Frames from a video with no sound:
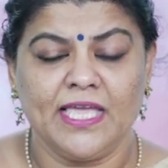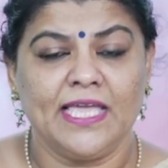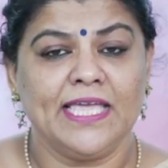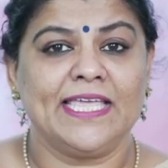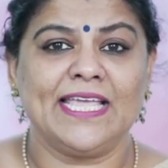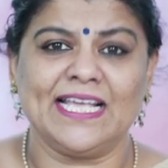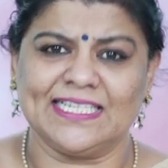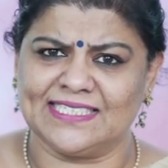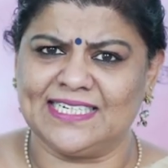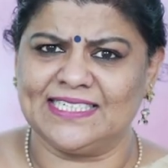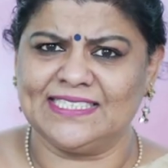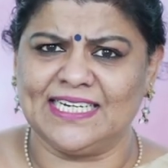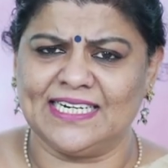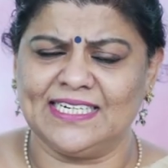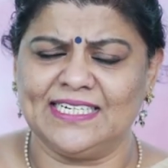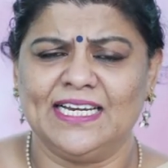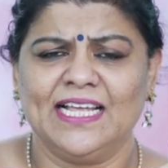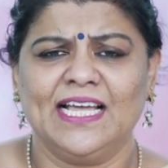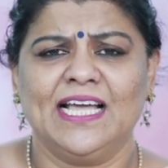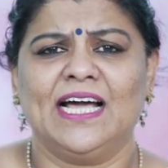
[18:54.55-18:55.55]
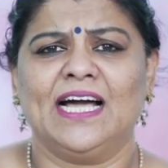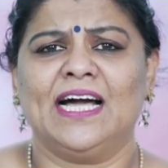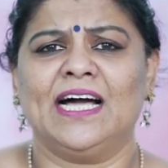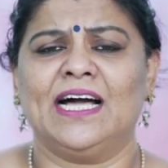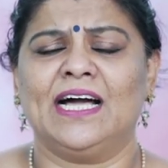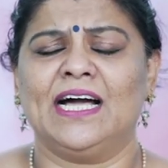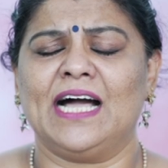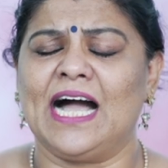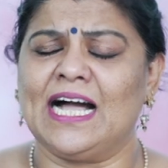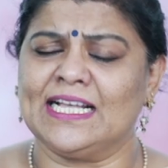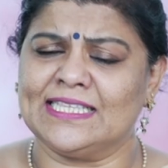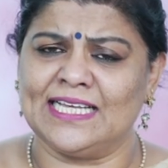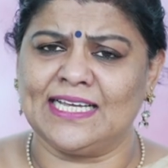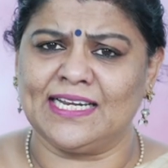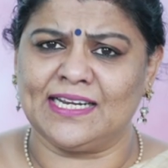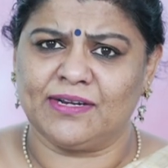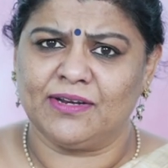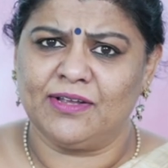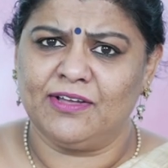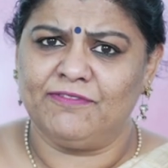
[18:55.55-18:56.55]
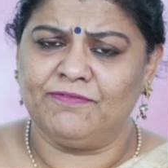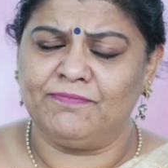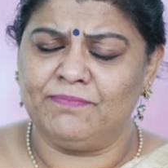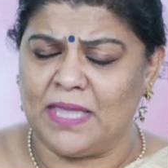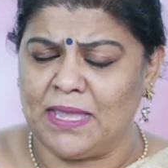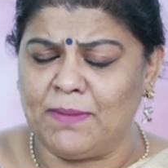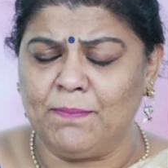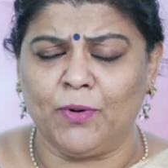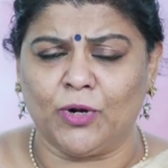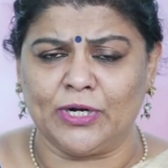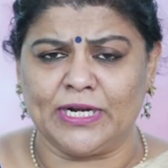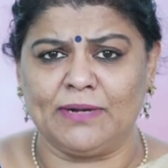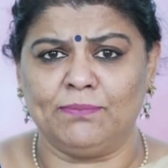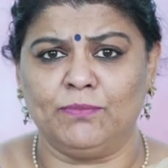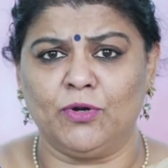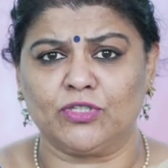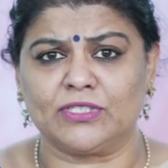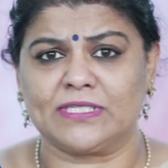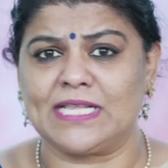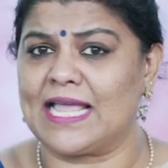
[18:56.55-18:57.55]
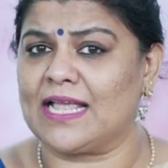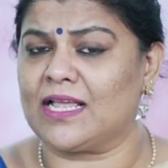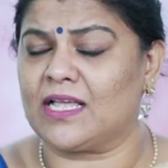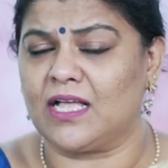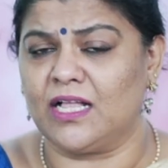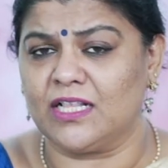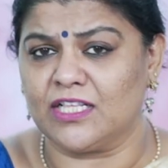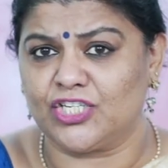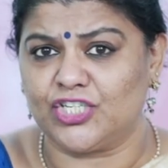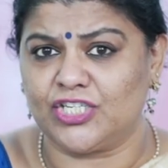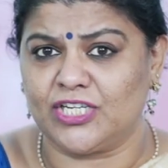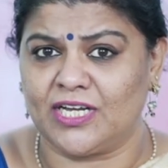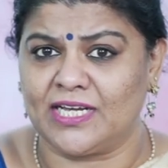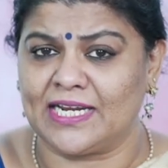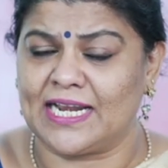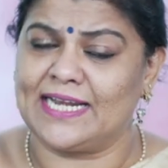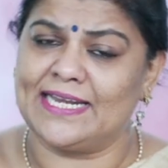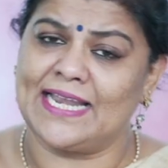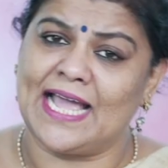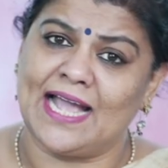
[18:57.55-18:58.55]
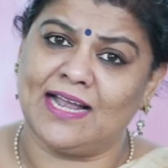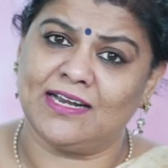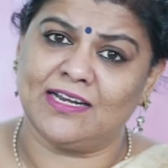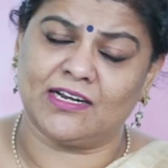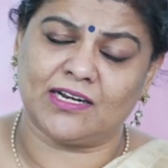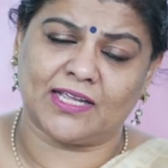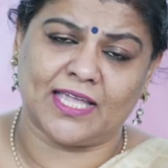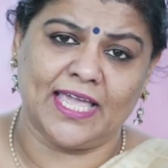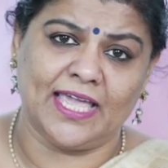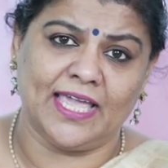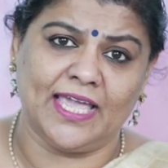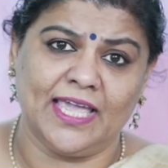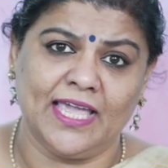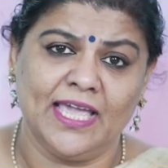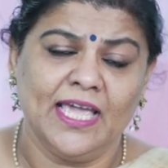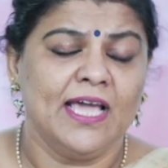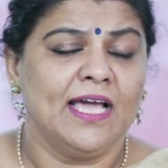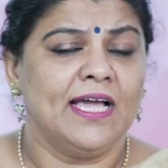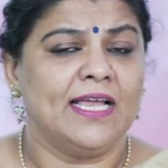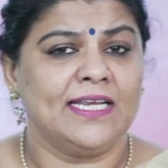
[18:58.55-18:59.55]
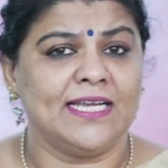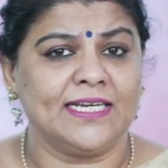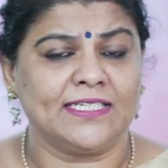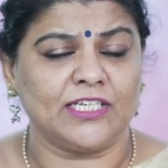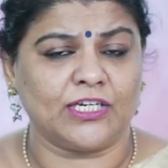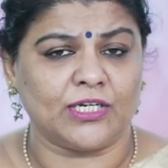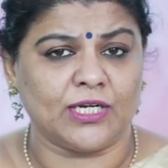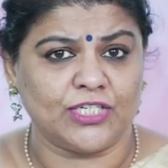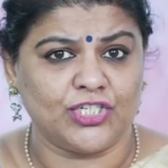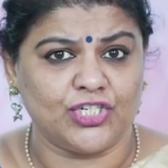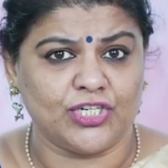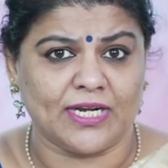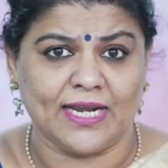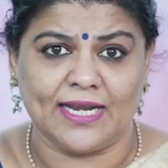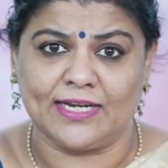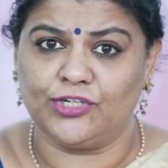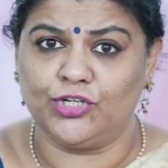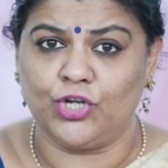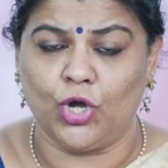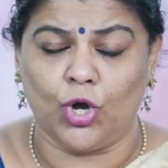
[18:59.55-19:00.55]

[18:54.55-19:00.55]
he has written other important books like Culture and Anarchy, Literature and